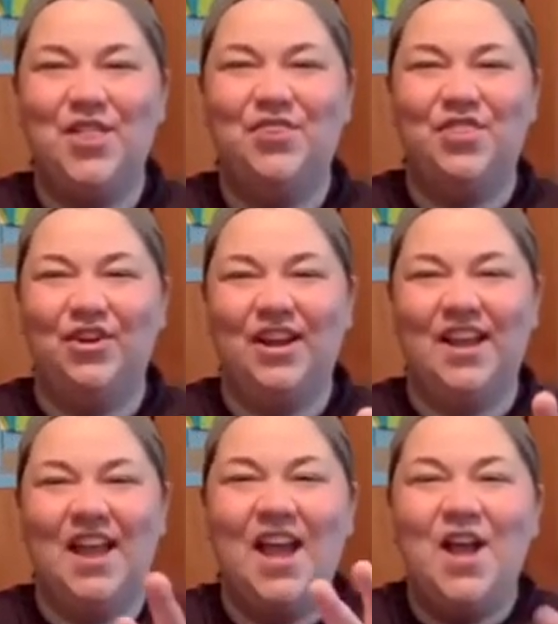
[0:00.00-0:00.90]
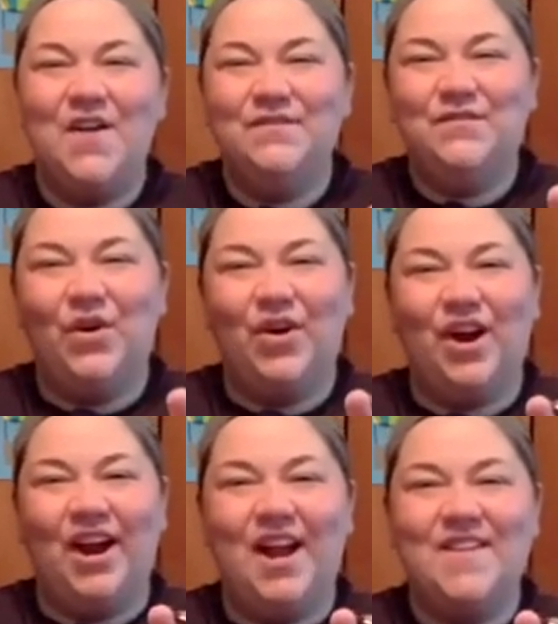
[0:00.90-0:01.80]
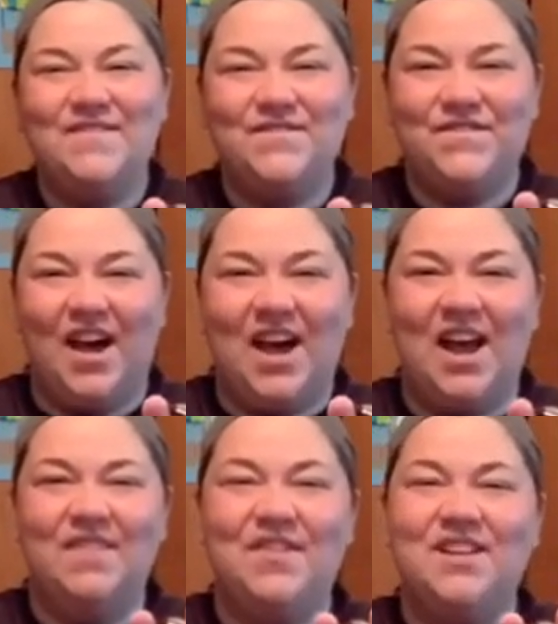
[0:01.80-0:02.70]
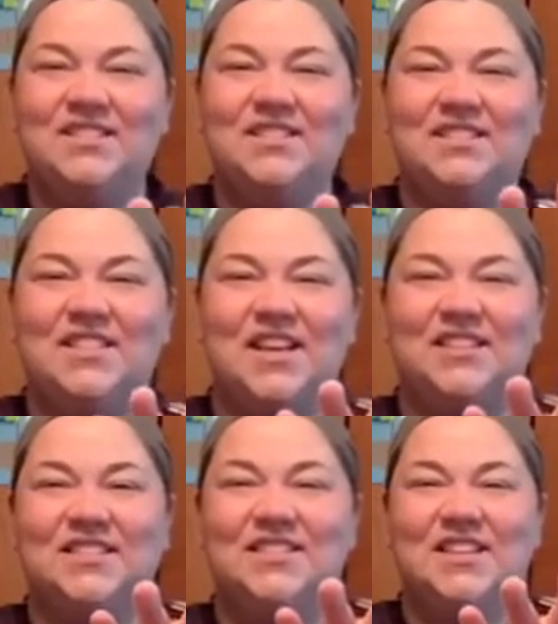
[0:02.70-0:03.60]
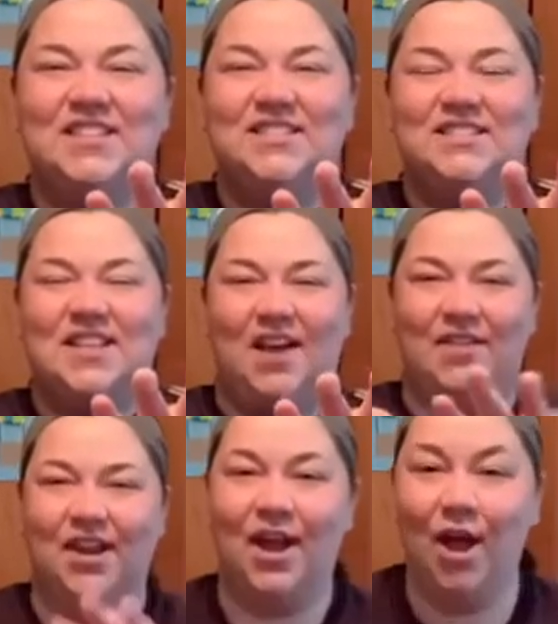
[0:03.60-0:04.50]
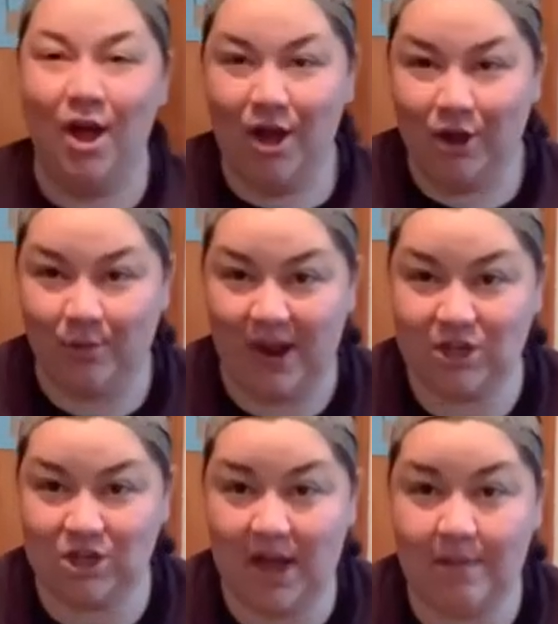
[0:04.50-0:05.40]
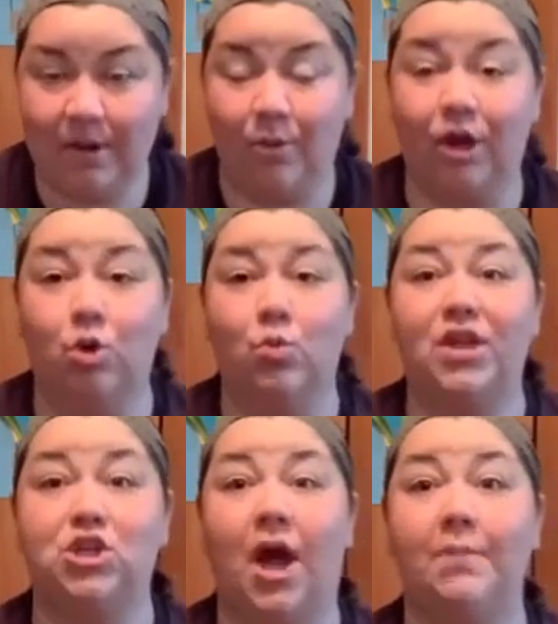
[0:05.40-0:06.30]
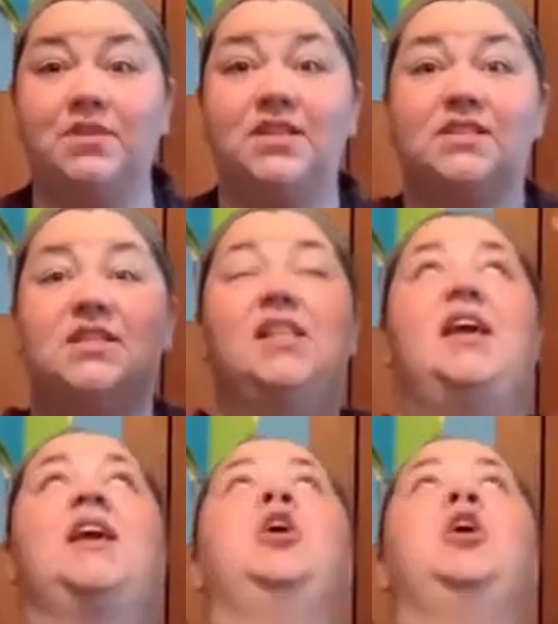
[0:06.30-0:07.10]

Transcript: three, four, five, six, seven. Great job. Now we're going to reach up to the ceiling.